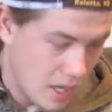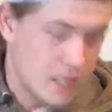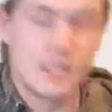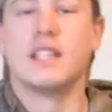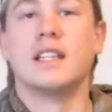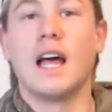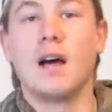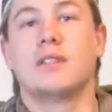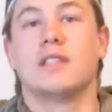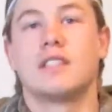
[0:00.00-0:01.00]
to the
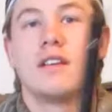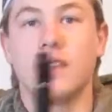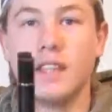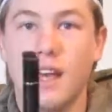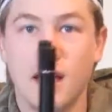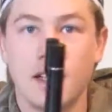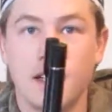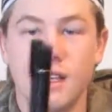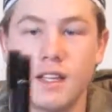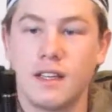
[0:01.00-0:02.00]
loudness of the
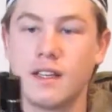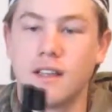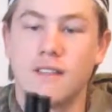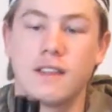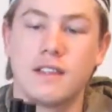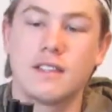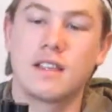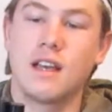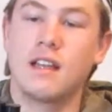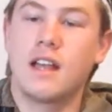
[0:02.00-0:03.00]
gun, this
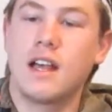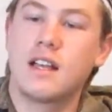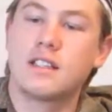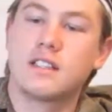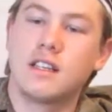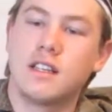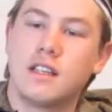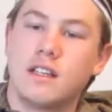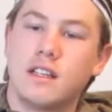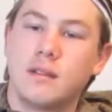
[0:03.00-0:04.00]
gun has
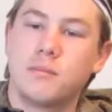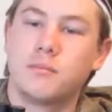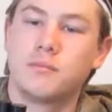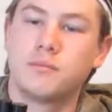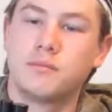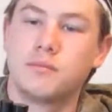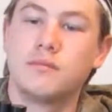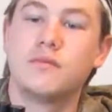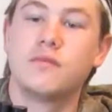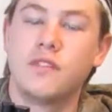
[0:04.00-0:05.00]
a
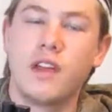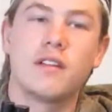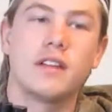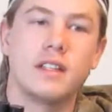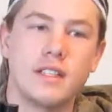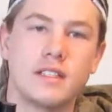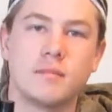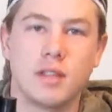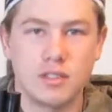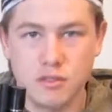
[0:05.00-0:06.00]
very decent
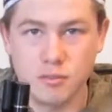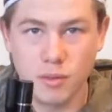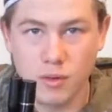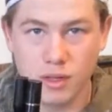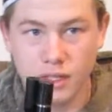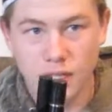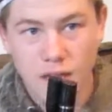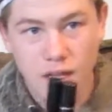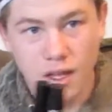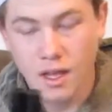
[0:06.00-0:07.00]
muzzle report,
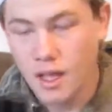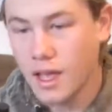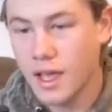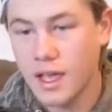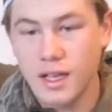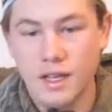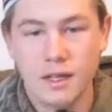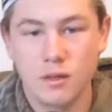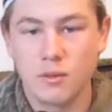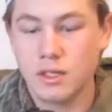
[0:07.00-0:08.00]

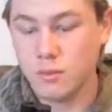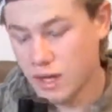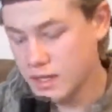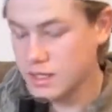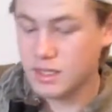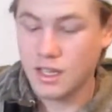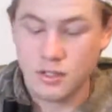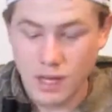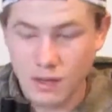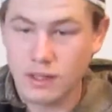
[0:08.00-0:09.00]
and the reason why is it's not
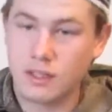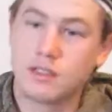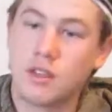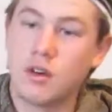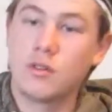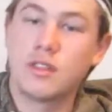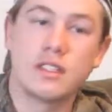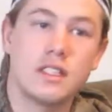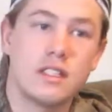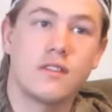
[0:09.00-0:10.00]
shrouded. So there's
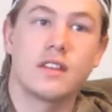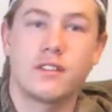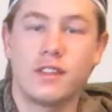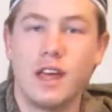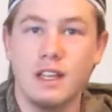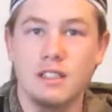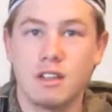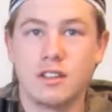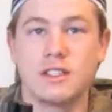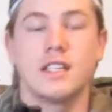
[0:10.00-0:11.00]
an easy fix for that. It's
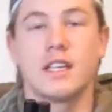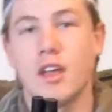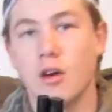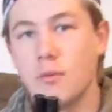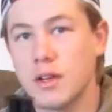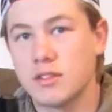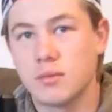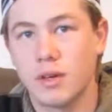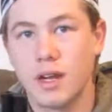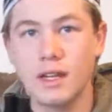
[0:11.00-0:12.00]
called the TKO muzzle
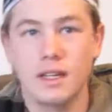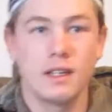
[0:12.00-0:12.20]
brake.